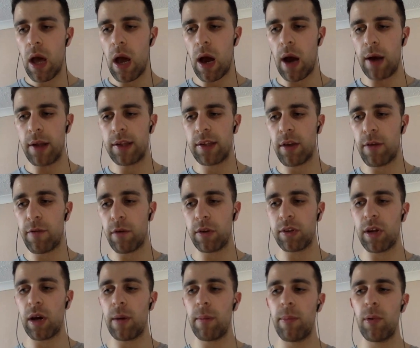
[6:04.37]
Uh, so for
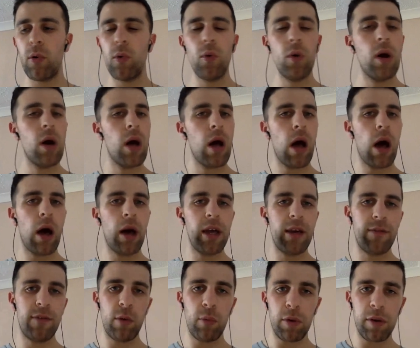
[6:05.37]
example, uh,
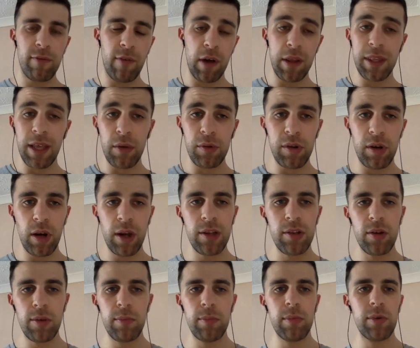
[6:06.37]
if you want five thousand
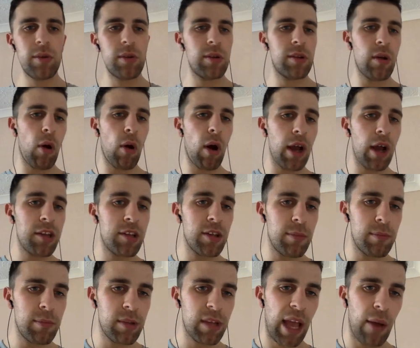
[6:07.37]
items, so
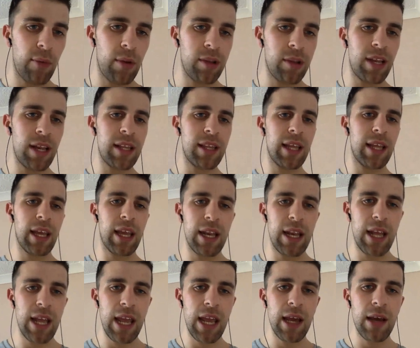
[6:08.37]
items count as anything in
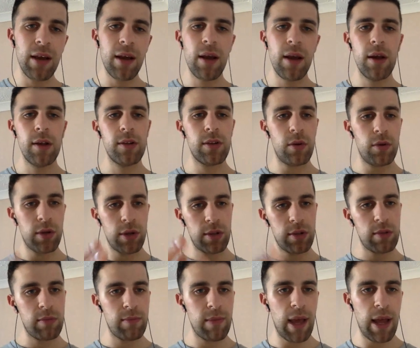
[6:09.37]
here, so
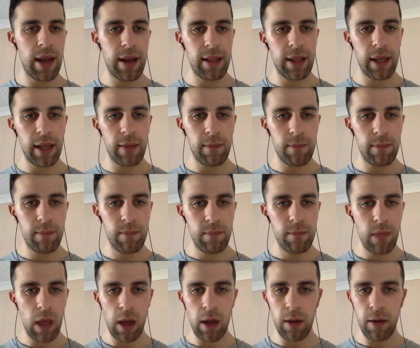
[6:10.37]
just anything
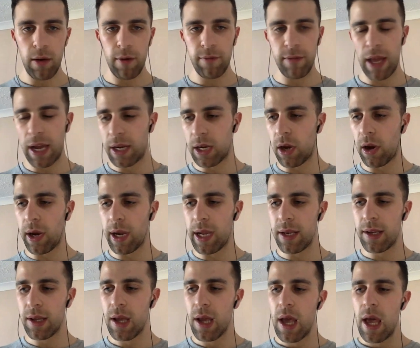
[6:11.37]
uh, of that
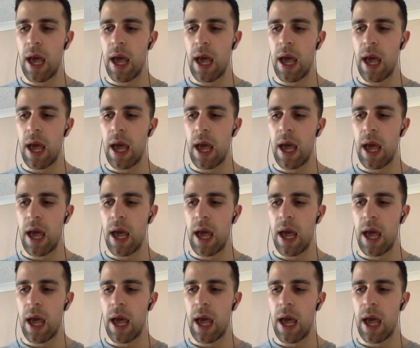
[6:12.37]
kind.